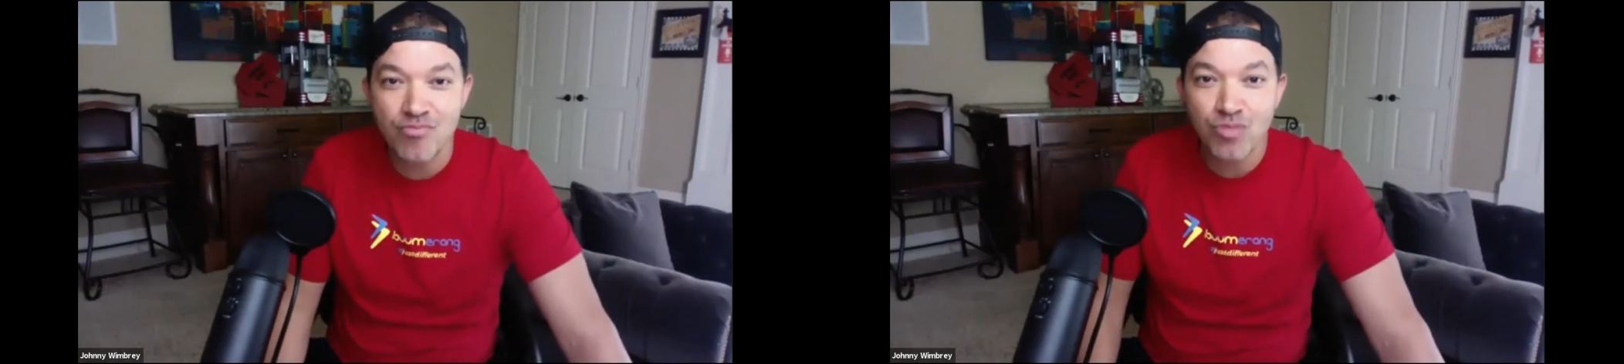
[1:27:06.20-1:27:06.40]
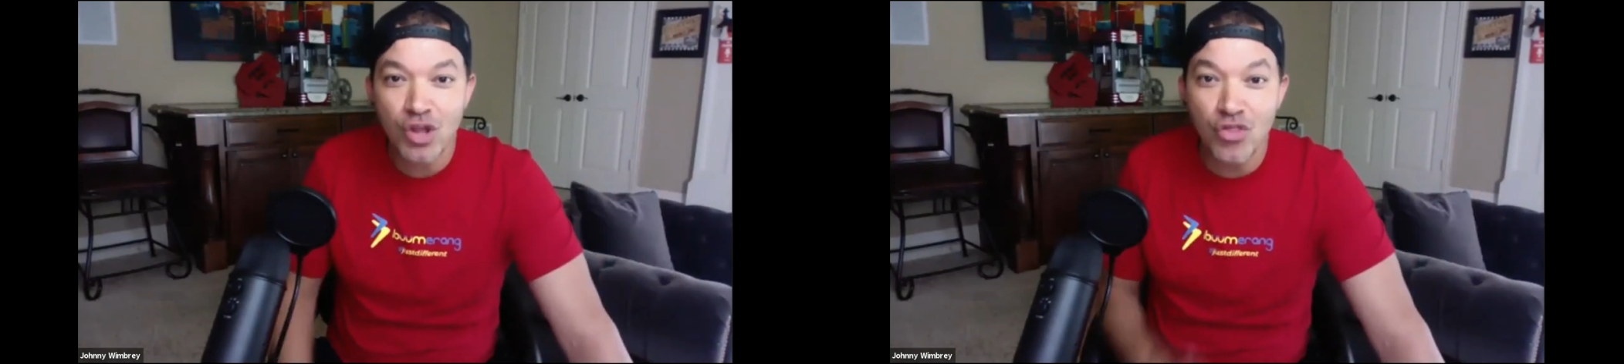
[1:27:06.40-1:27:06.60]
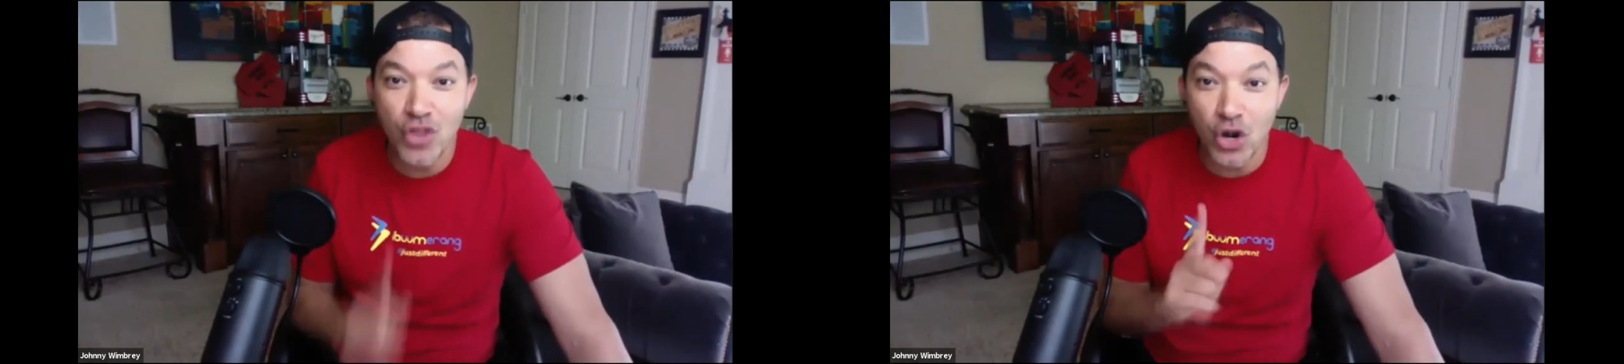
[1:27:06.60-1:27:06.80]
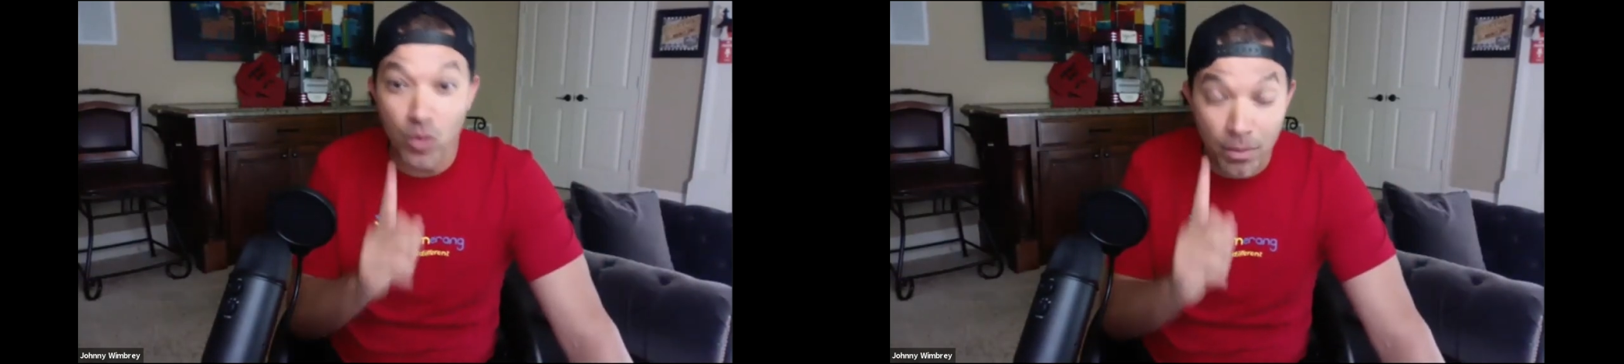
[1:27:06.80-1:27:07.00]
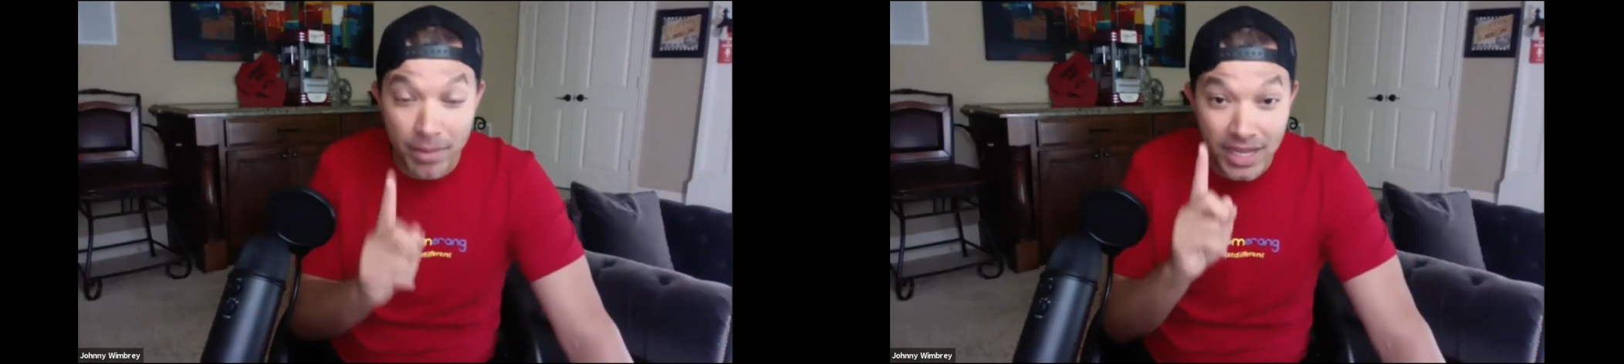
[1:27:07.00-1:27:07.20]
There
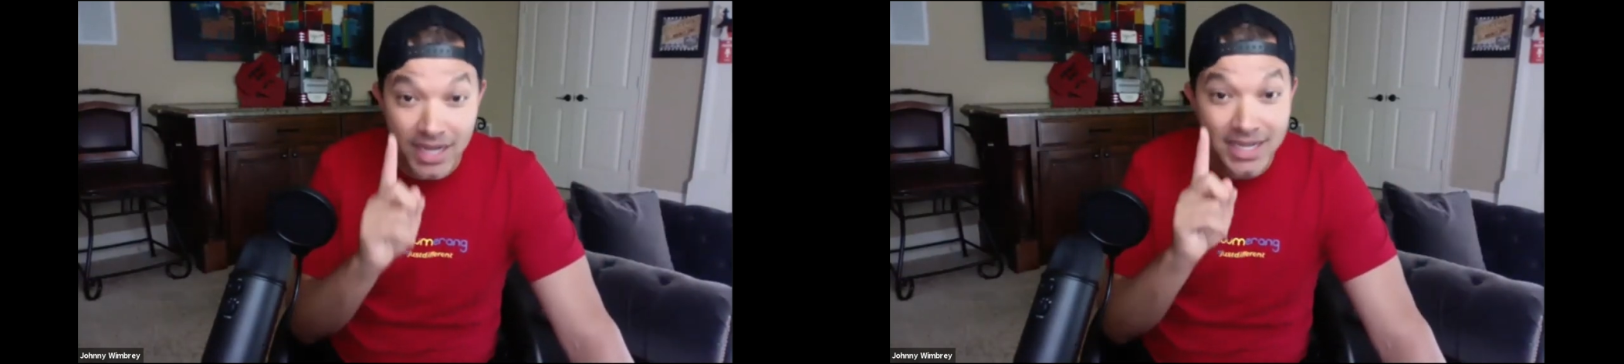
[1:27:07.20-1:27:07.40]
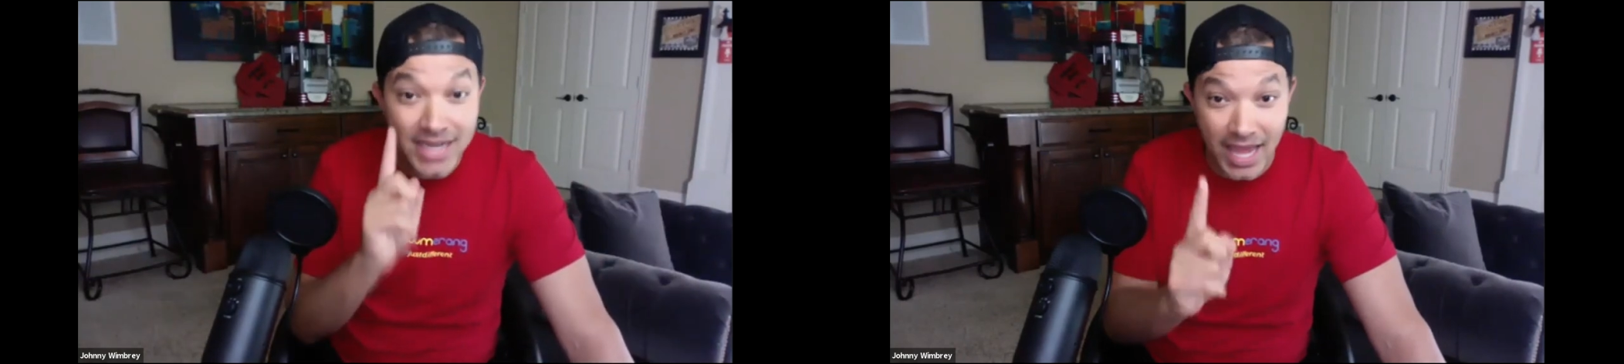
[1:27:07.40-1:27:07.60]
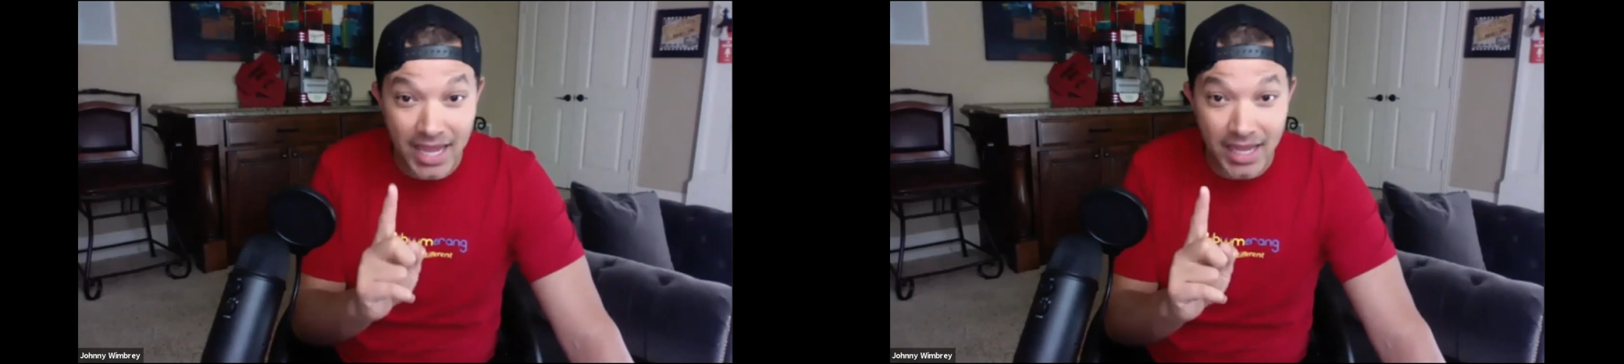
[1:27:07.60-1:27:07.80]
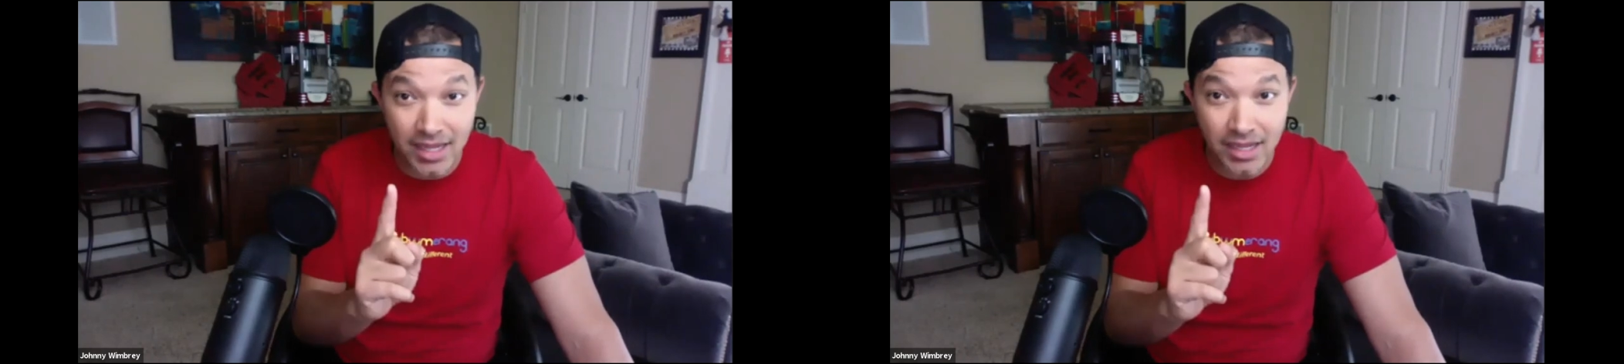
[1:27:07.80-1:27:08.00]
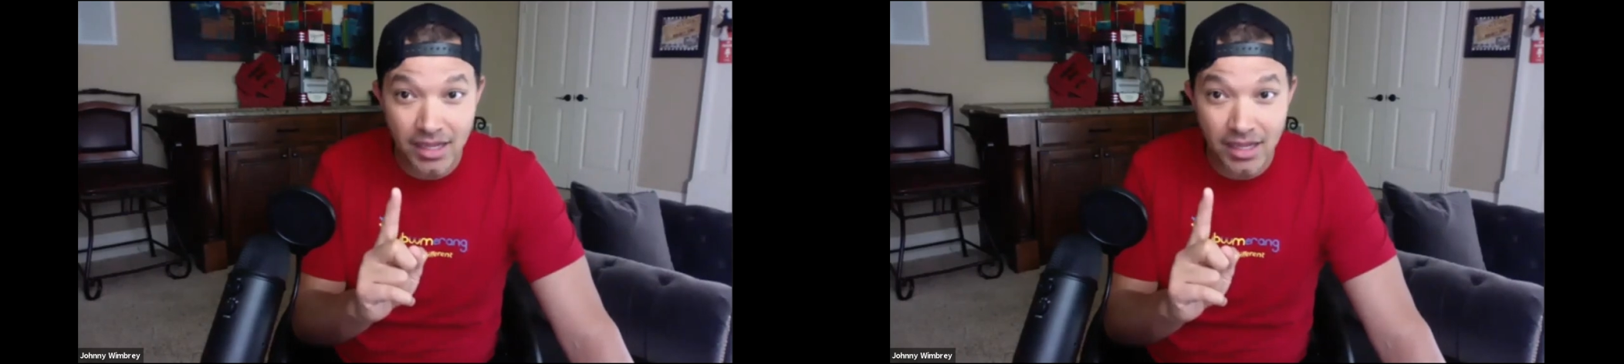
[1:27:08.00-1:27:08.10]
will be a day